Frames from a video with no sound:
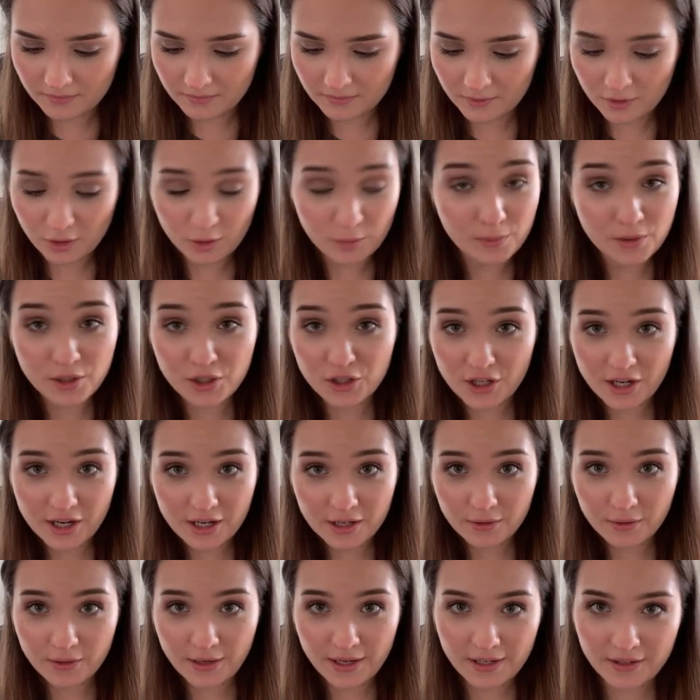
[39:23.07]
don't be shy
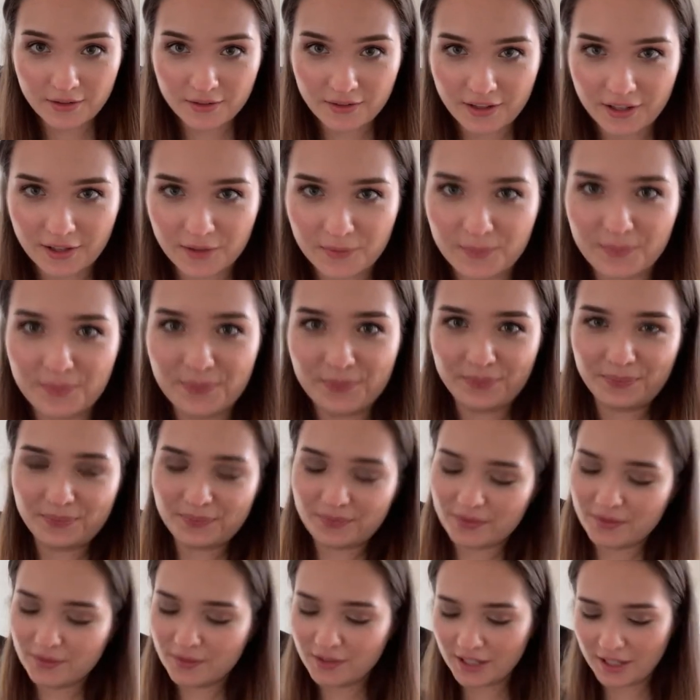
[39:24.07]
or anything.
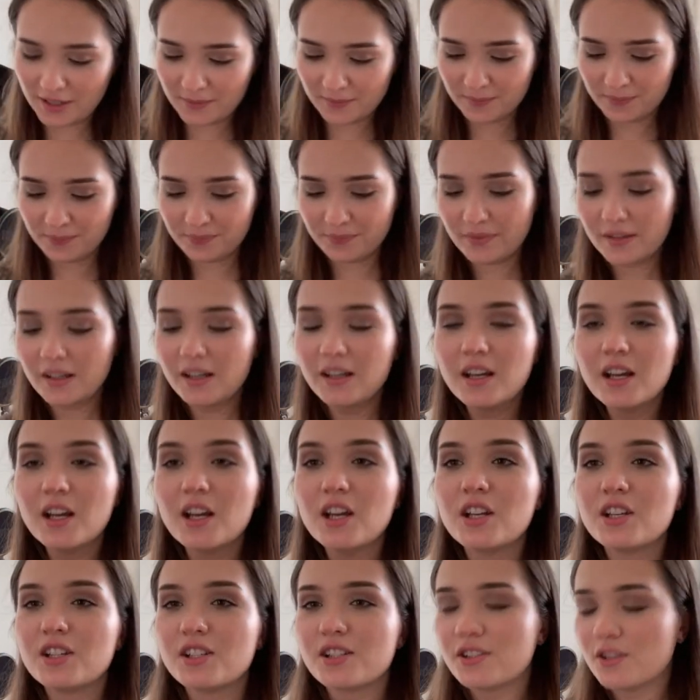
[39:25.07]
Okay.
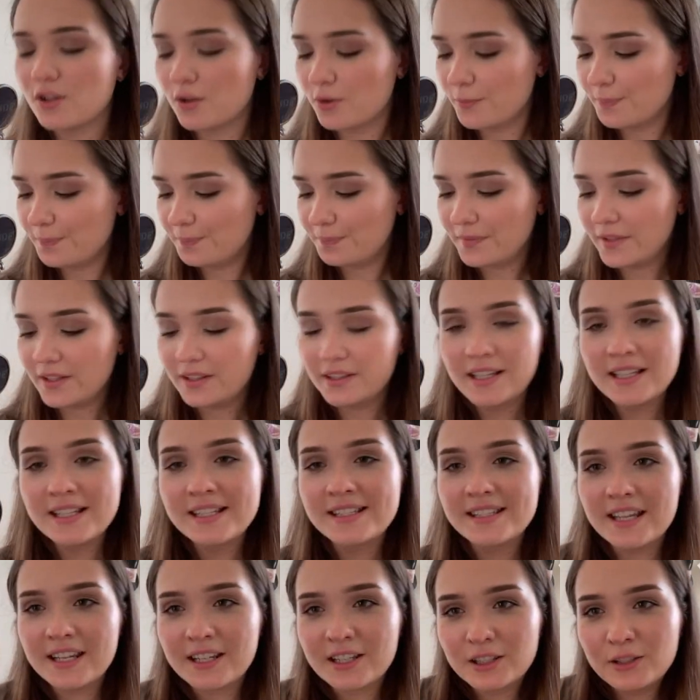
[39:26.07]
So let's
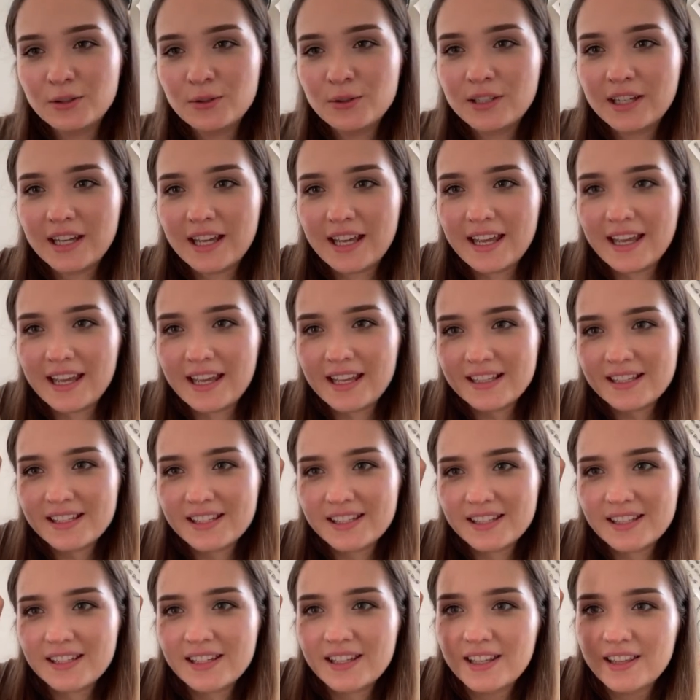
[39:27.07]
take a look
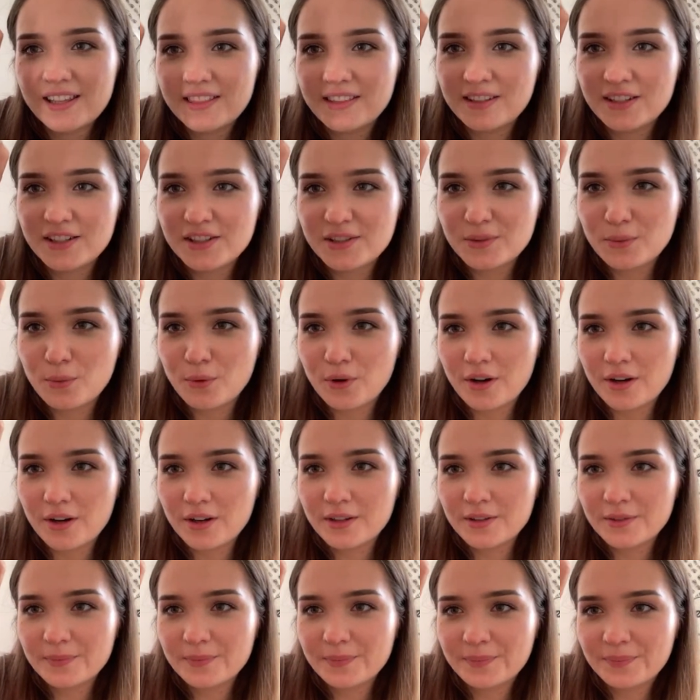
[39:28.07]
at this work.